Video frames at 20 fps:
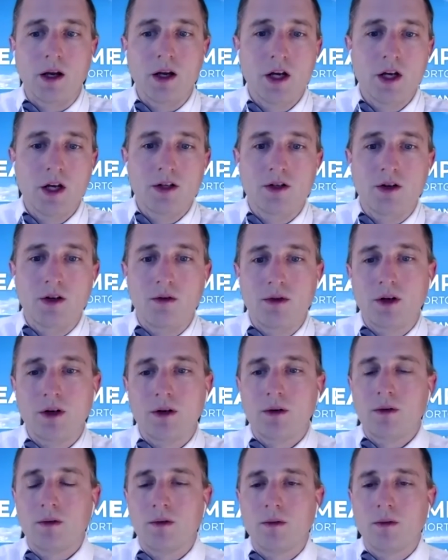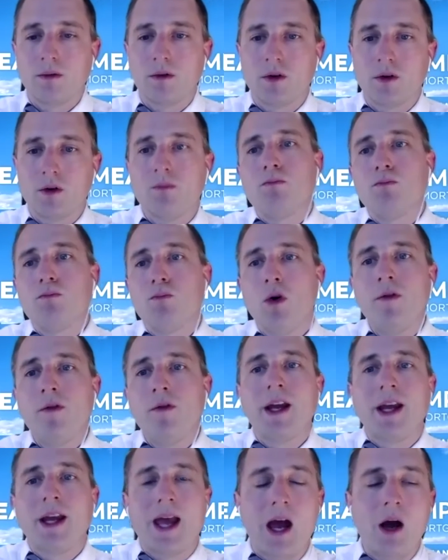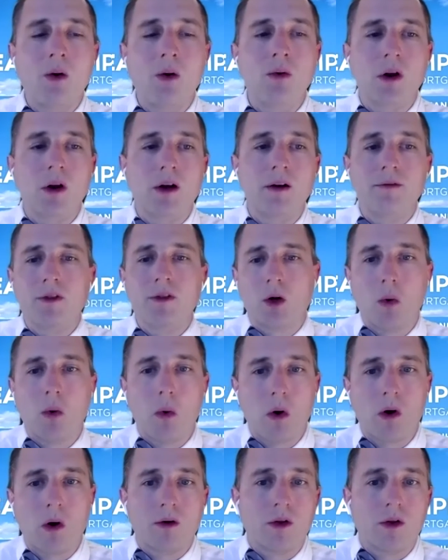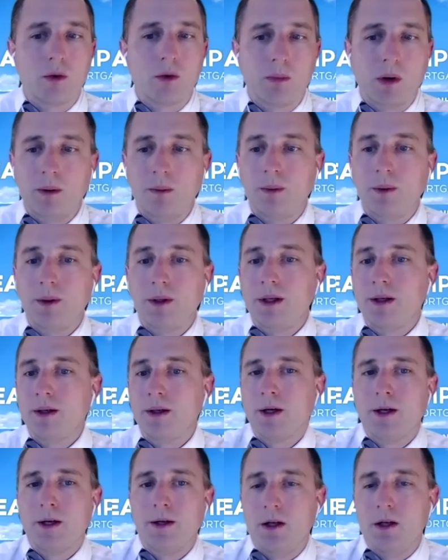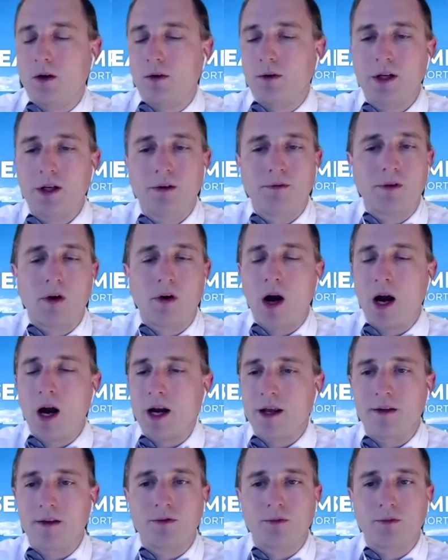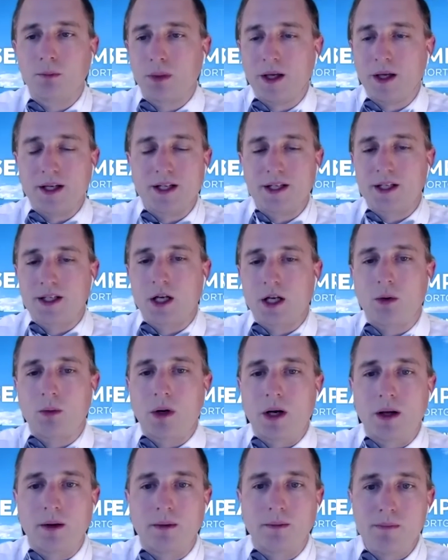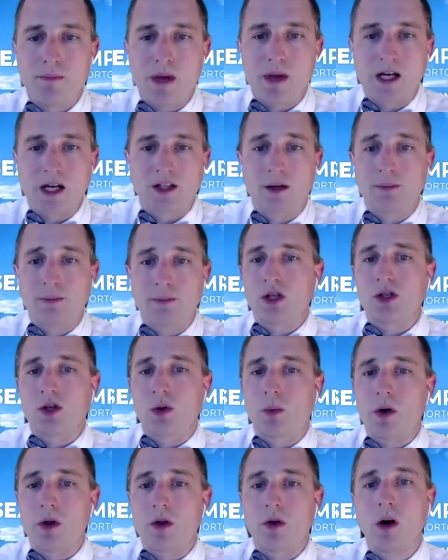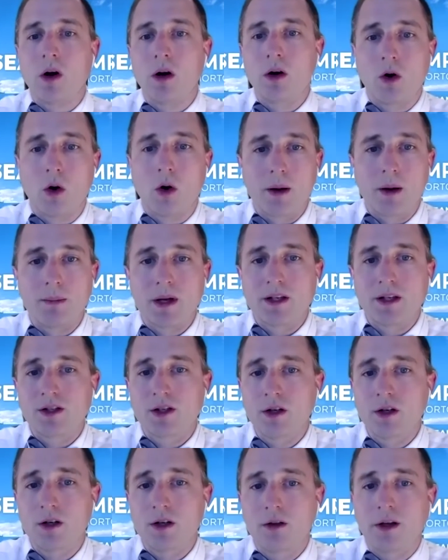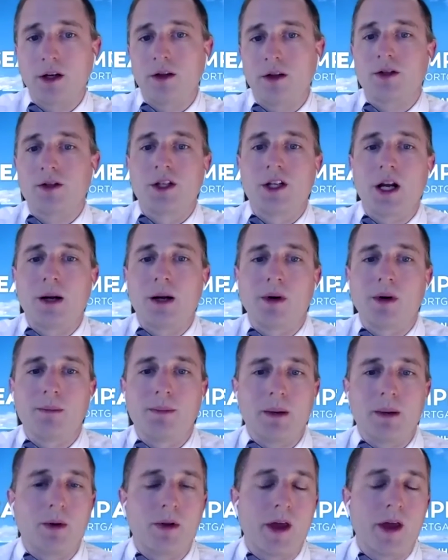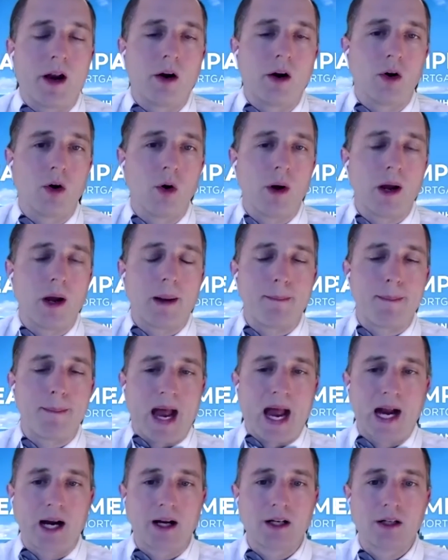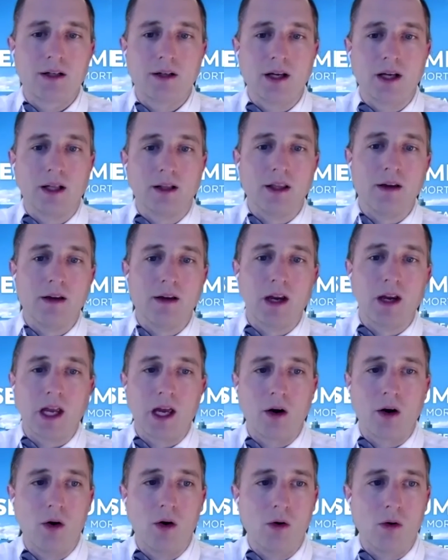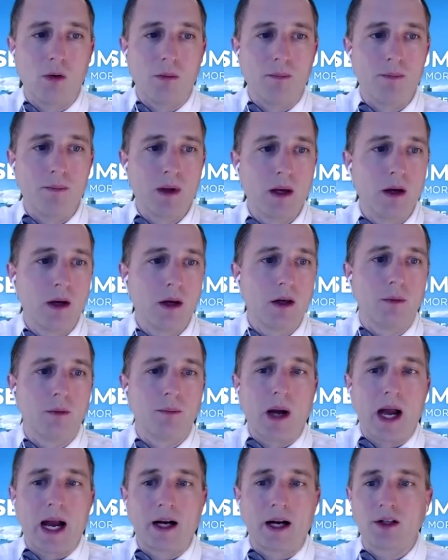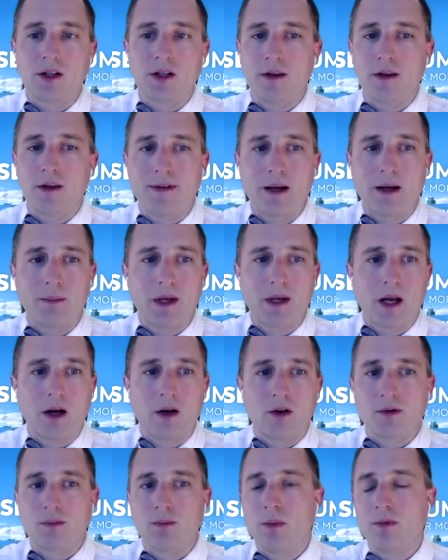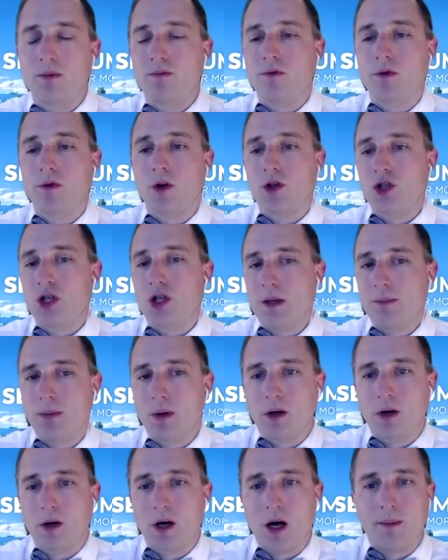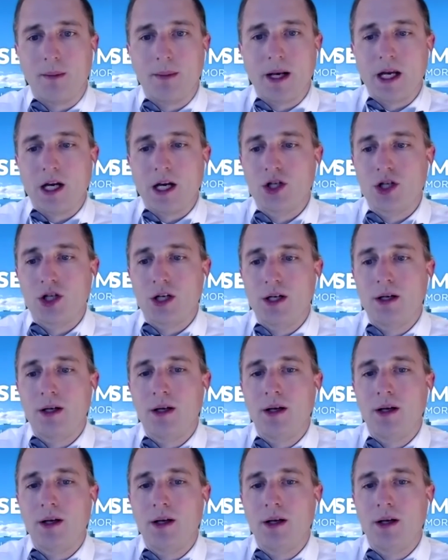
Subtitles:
So they're moving out of the core. They're probably in a variety of places. I don't want to make assumptions on where they're all going, but certainly there's a number of people that are going back and living at home, back to the family house for cheaper accommodation,